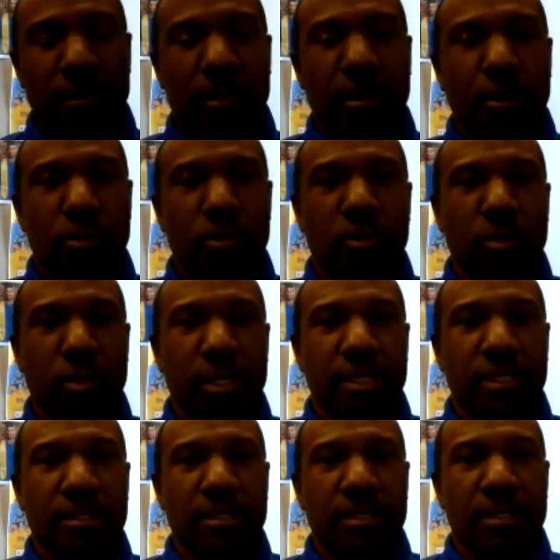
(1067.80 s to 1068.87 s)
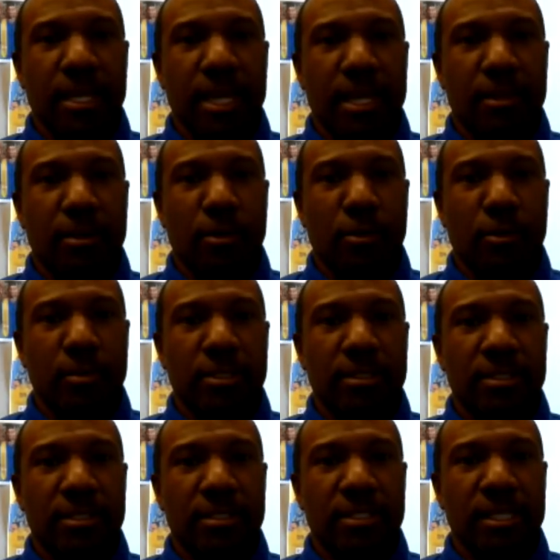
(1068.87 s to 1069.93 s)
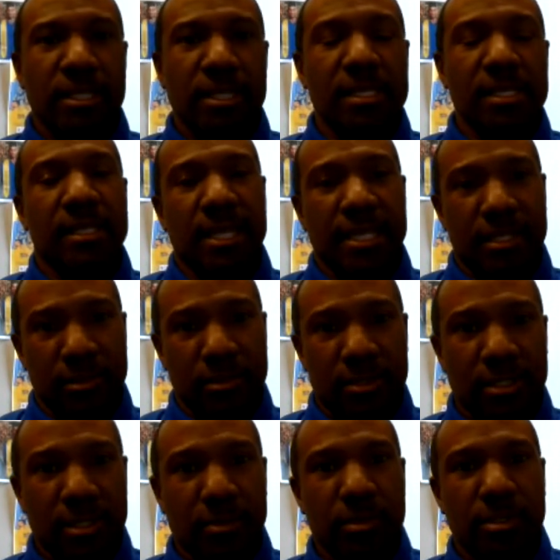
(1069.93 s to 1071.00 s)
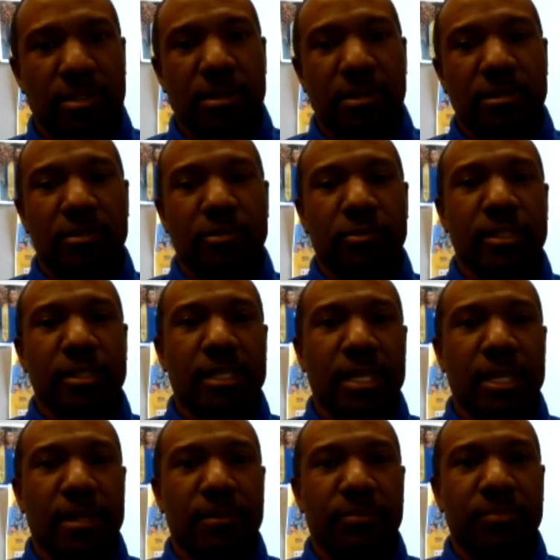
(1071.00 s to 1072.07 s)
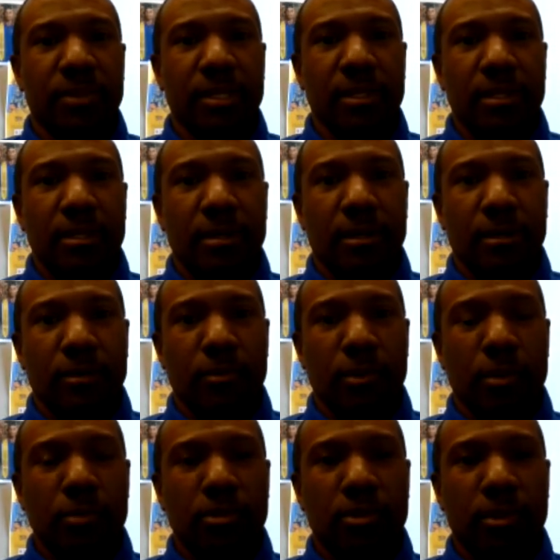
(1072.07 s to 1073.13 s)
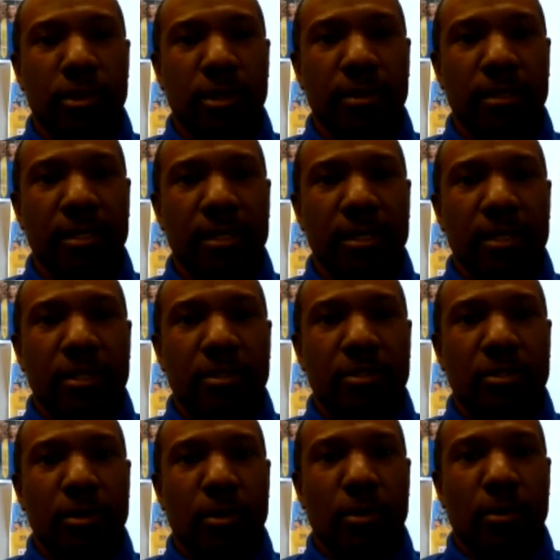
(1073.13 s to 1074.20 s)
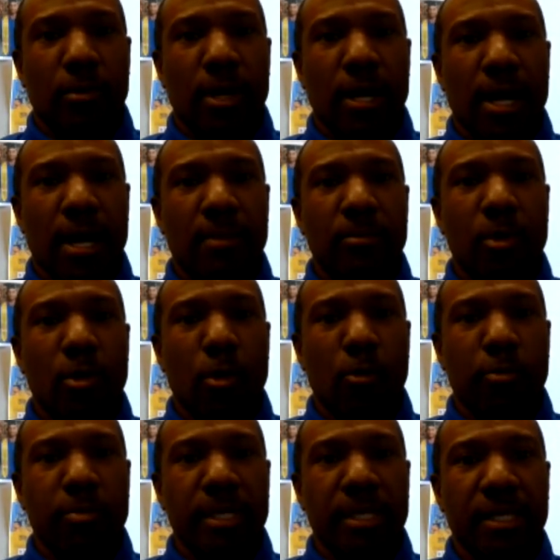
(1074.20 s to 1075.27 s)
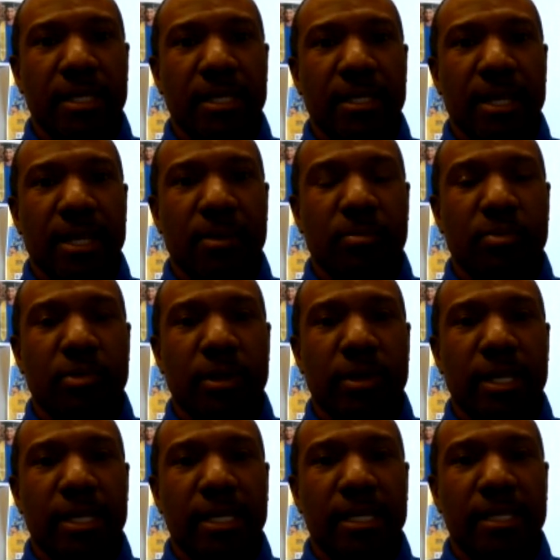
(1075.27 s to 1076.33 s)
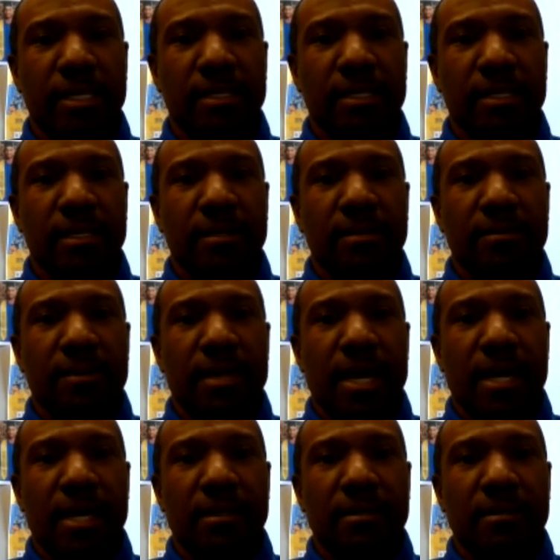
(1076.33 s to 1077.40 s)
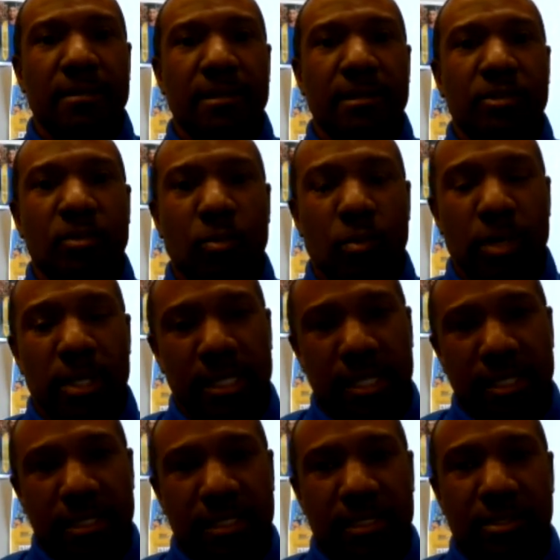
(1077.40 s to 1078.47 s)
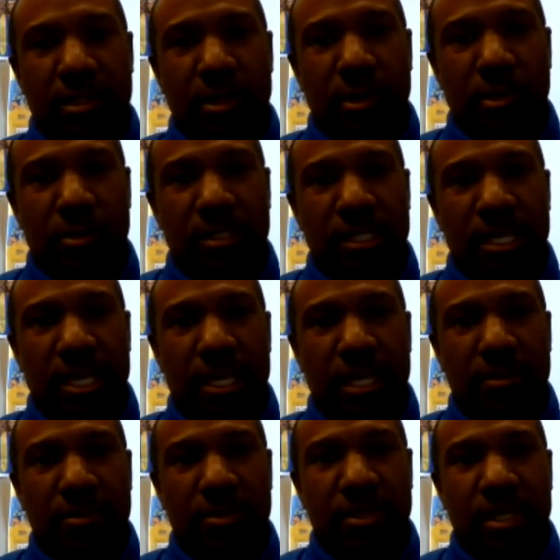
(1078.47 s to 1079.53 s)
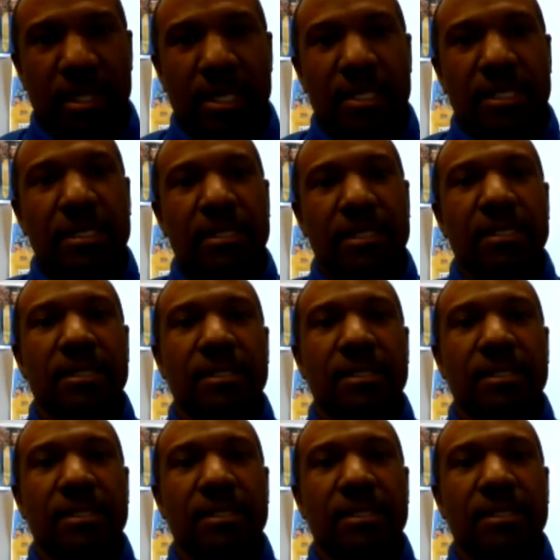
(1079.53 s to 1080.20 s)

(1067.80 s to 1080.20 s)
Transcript: a close win at home in Tuskegee. And like you said, we started three game uh, road trip. So I'm hoping and I'm praying that us winning these close games can